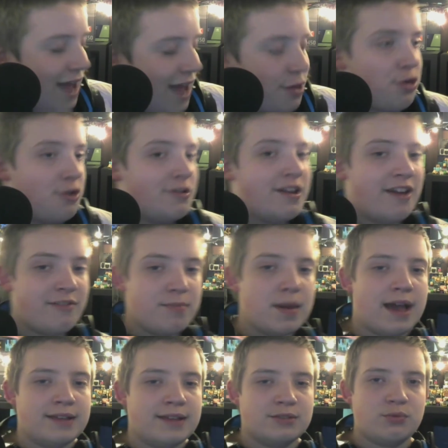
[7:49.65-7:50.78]
at 30
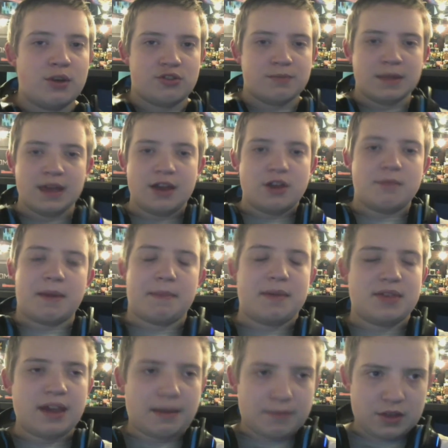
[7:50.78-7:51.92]
FPS, which you might be
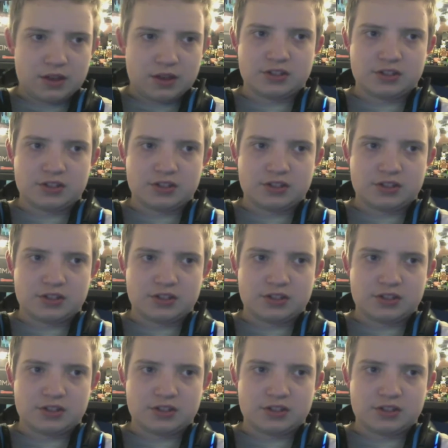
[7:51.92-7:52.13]
thinking,